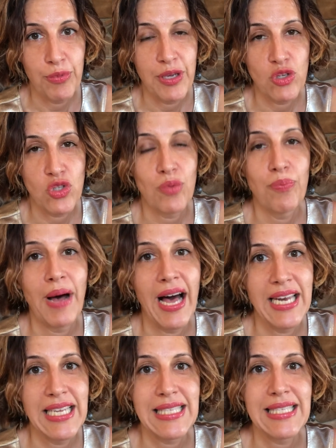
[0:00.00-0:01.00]
because the
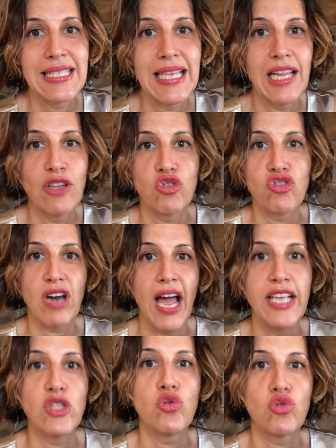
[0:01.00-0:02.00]
body is still
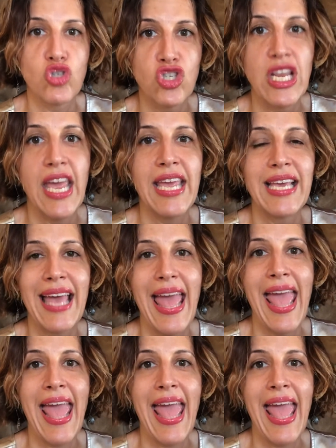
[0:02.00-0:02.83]
trying to shake